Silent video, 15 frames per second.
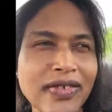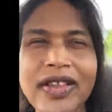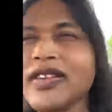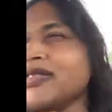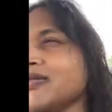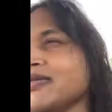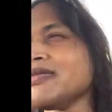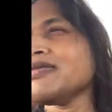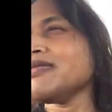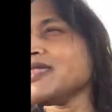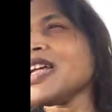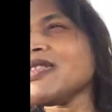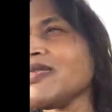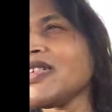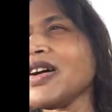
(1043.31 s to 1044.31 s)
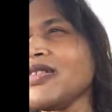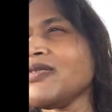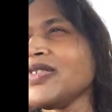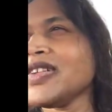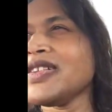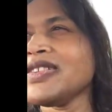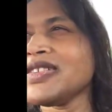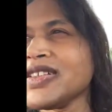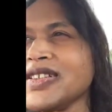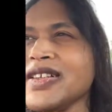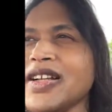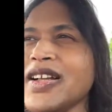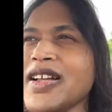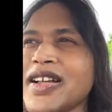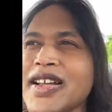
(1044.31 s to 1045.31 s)
You know, self-confidence. Uh,
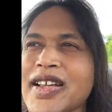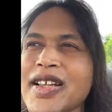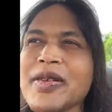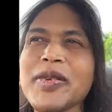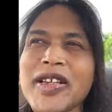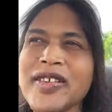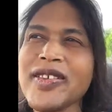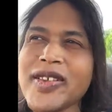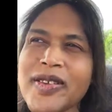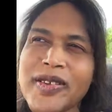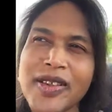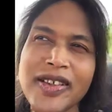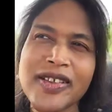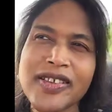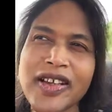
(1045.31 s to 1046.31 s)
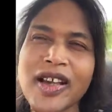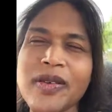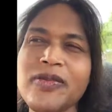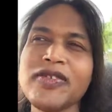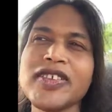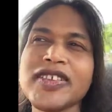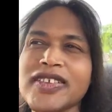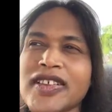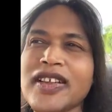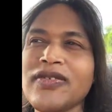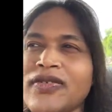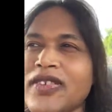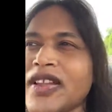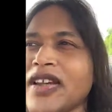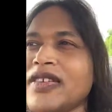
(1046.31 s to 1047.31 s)
no, but it, it comes with
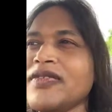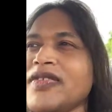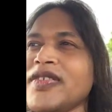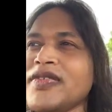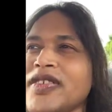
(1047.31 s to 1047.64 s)
self-love.